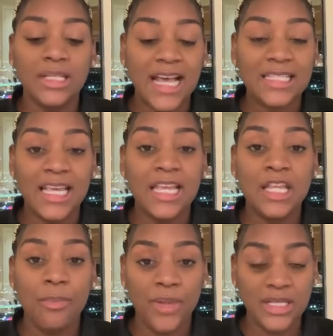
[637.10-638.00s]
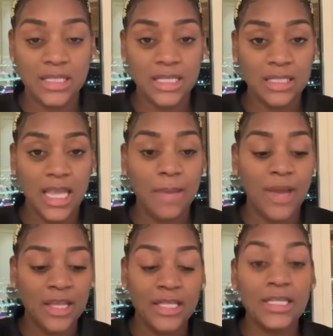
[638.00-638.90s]
that's in your business name,
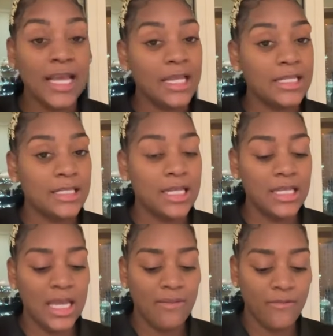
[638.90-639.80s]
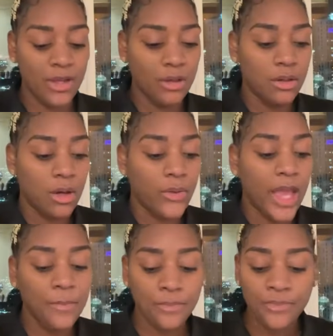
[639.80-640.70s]
and you're taking it to the DMV,
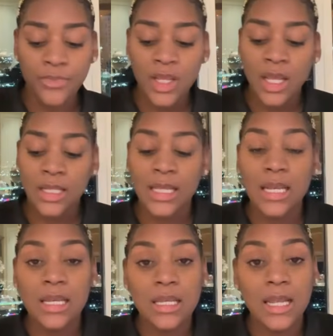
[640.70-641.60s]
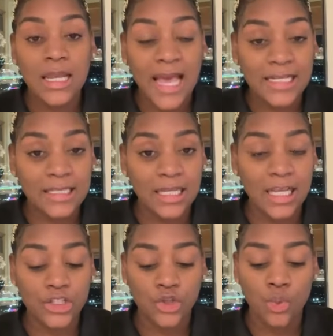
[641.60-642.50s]
okay? Then the next thing
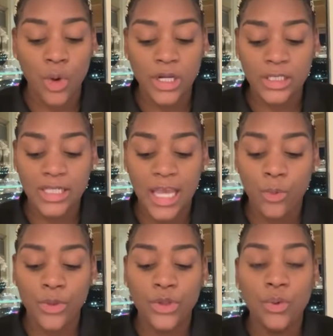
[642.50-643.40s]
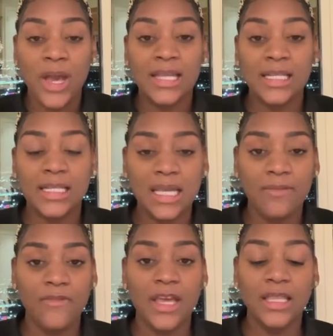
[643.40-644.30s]
that you want to take with you at the
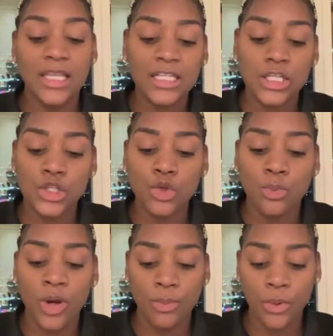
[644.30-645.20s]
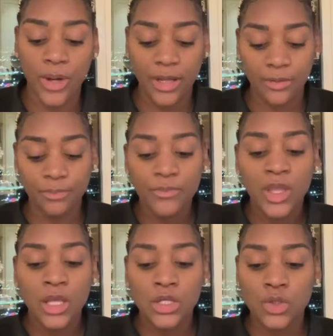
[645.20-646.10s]
DMV, and this is super important.
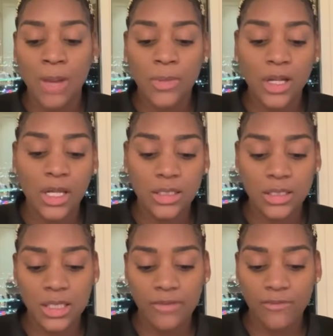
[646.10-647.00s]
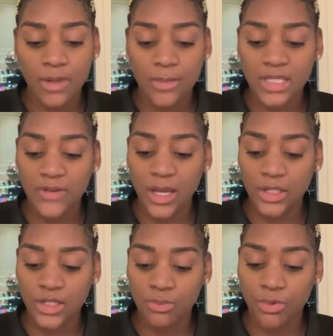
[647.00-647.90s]
So I'm going to see, let me see if I
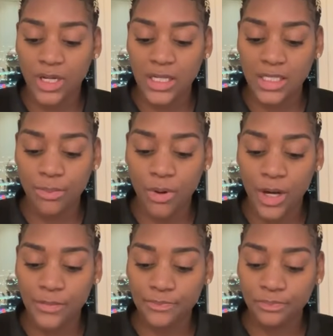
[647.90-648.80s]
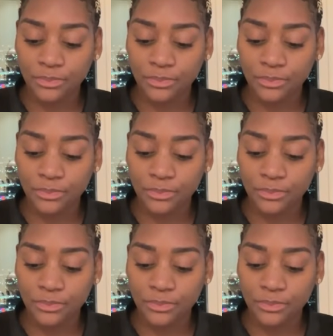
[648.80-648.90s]
can just bring this apart.